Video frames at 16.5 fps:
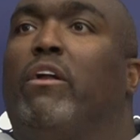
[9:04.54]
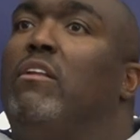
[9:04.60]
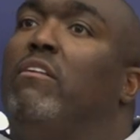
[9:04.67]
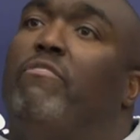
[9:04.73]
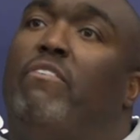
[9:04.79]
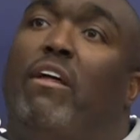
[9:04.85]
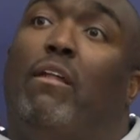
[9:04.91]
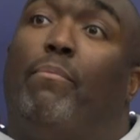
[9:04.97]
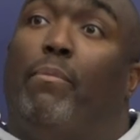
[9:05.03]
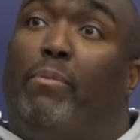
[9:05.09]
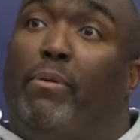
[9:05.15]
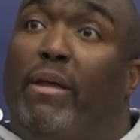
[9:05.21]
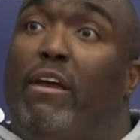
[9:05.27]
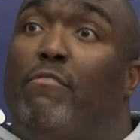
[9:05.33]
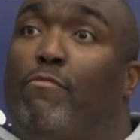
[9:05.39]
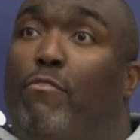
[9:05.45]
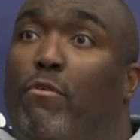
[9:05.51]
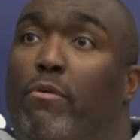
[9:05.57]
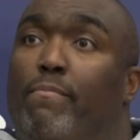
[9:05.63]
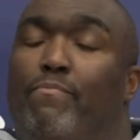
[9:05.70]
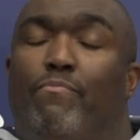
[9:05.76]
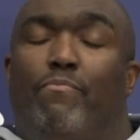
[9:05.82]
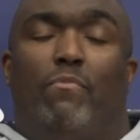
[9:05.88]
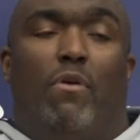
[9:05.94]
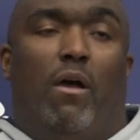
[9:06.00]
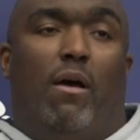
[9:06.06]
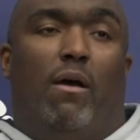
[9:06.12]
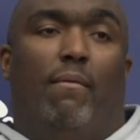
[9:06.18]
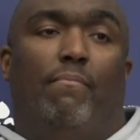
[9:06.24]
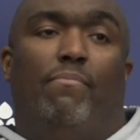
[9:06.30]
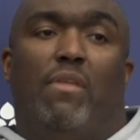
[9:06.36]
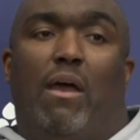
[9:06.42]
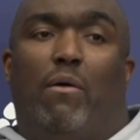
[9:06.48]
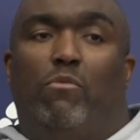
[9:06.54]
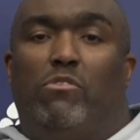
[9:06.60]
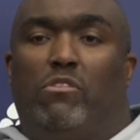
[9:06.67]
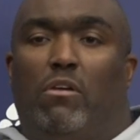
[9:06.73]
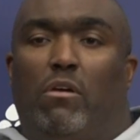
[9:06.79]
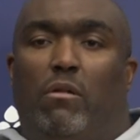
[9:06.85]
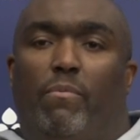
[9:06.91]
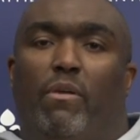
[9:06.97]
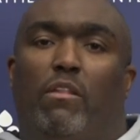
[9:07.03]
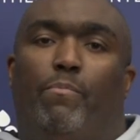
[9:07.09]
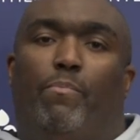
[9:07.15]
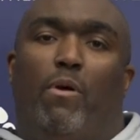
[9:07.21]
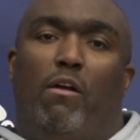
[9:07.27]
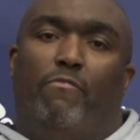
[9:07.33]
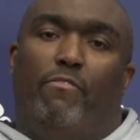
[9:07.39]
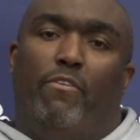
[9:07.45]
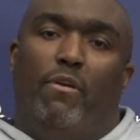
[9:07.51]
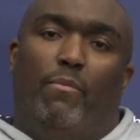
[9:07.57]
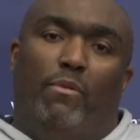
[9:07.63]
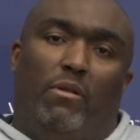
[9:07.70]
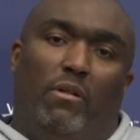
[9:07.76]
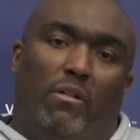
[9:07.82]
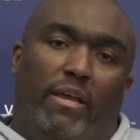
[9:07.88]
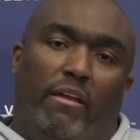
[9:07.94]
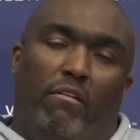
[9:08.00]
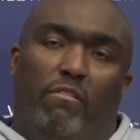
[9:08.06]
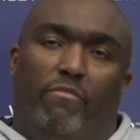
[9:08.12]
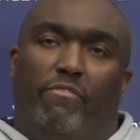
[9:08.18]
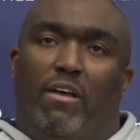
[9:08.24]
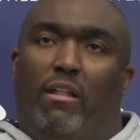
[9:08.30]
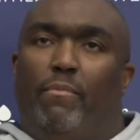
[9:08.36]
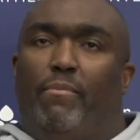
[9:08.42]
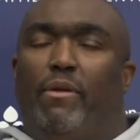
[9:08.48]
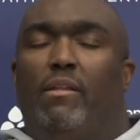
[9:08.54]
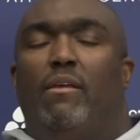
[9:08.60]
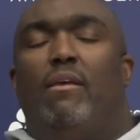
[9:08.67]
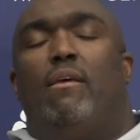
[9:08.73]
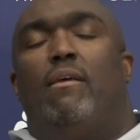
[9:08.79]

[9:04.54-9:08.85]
and develop a plan for him. Um, that was going to be the part for him in the later development.